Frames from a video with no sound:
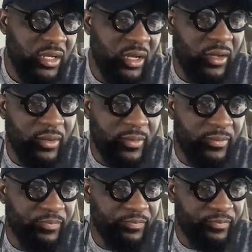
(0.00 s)

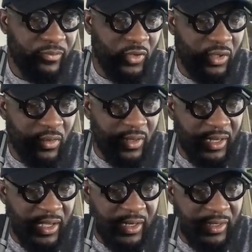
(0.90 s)
And
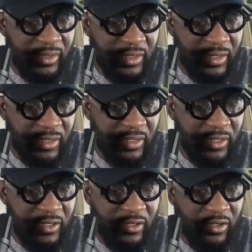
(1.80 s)
then
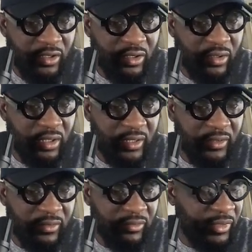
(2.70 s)
you
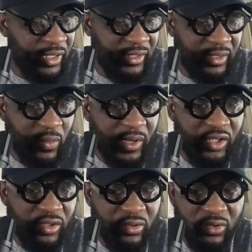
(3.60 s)
can make it
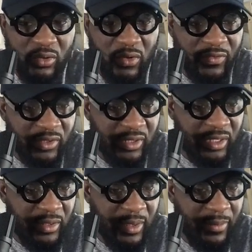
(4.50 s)
sequential, so
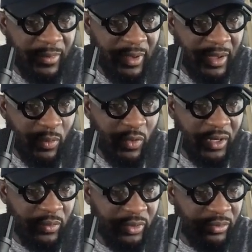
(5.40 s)
obviously
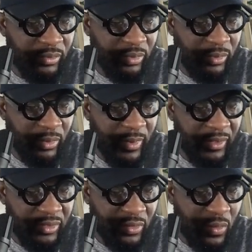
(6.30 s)
M1 with
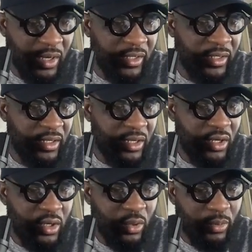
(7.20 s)
milestone 1
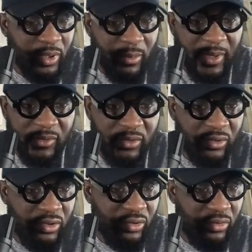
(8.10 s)
from
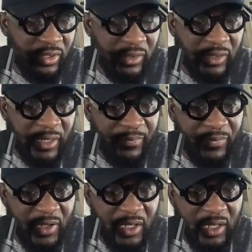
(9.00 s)
milestone 2 and all that.
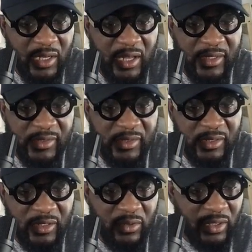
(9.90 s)
Next,
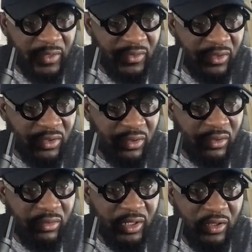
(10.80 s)
it gives you a
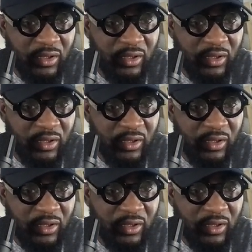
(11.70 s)
total and